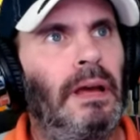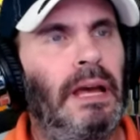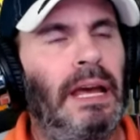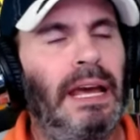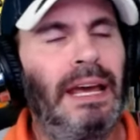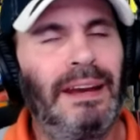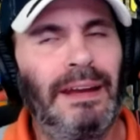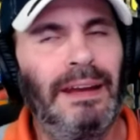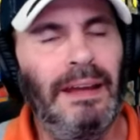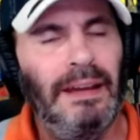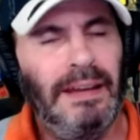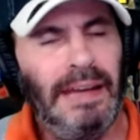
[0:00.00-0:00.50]

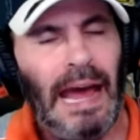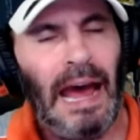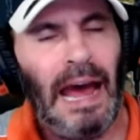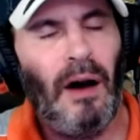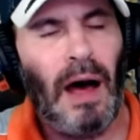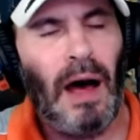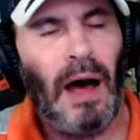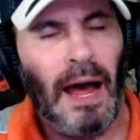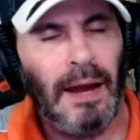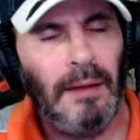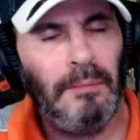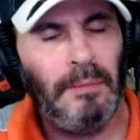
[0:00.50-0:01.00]
In him, now,
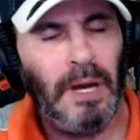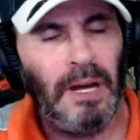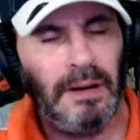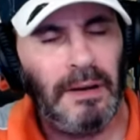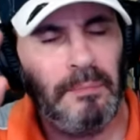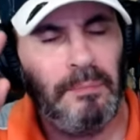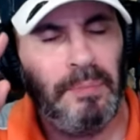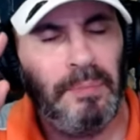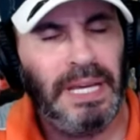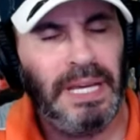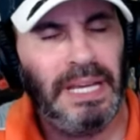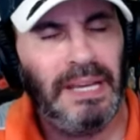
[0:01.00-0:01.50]
I'm going to
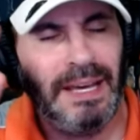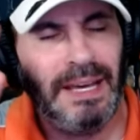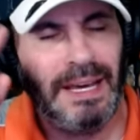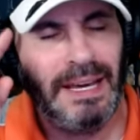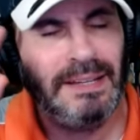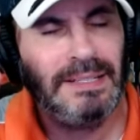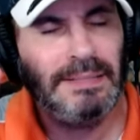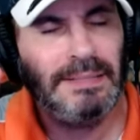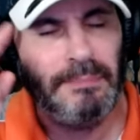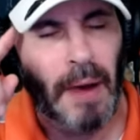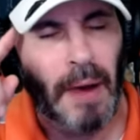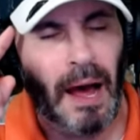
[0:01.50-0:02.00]
be
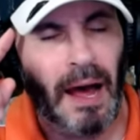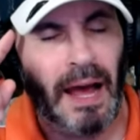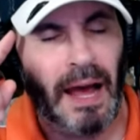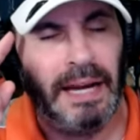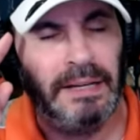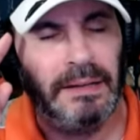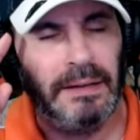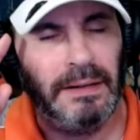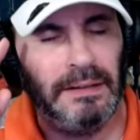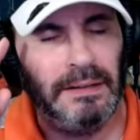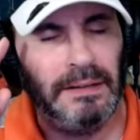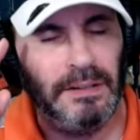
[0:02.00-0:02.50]
his
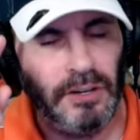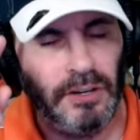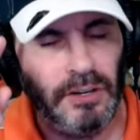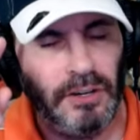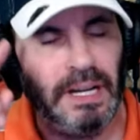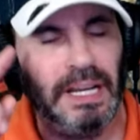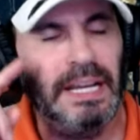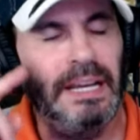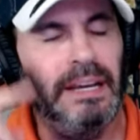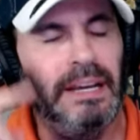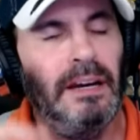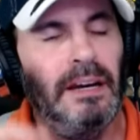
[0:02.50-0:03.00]
mind. You're going
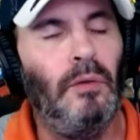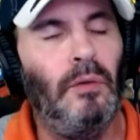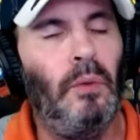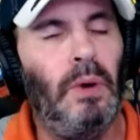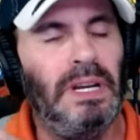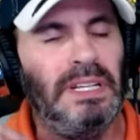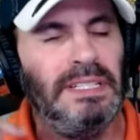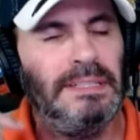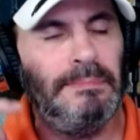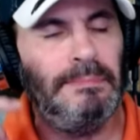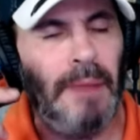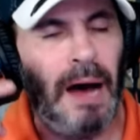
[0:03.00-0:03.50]
to hear what
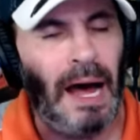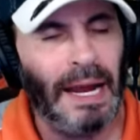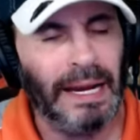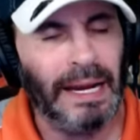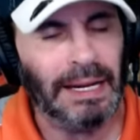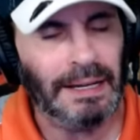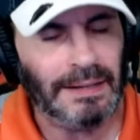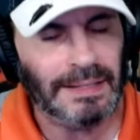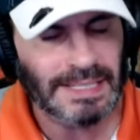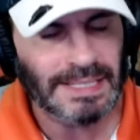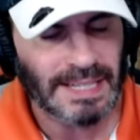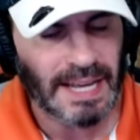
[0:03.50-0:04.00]
his
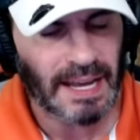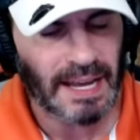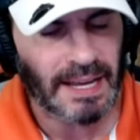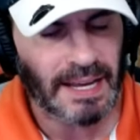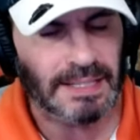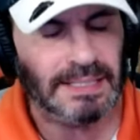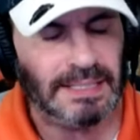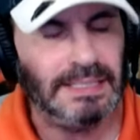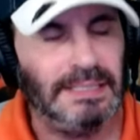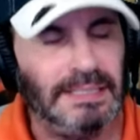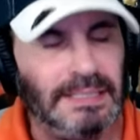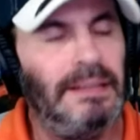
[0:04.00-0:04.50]
mind
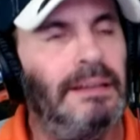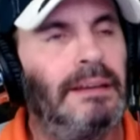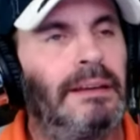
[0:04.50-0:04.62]
says.